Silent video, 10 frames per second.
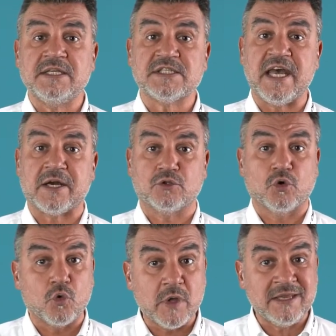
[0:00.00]
insert,
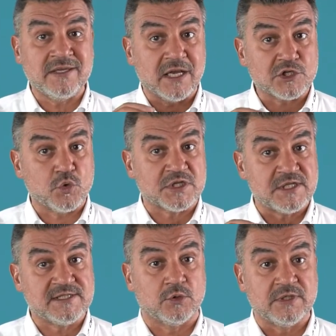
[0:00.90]
so its strong
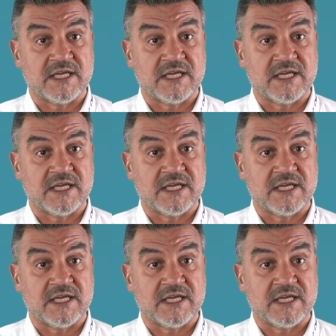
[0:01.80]
section,